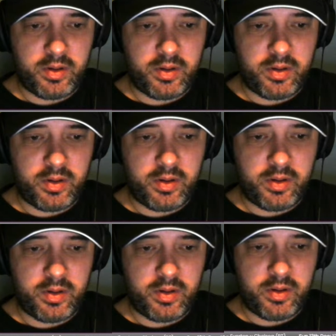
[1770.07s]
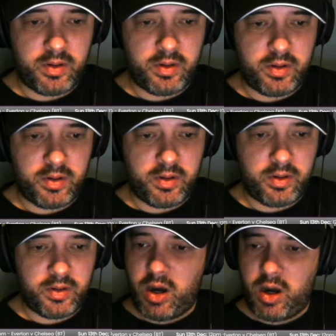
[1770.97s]
Puntiest punt
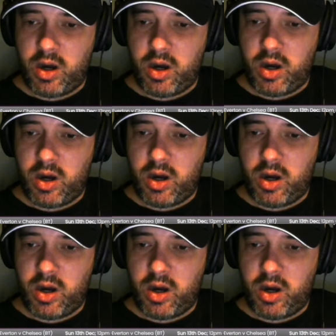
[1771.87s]
pre-wildcard?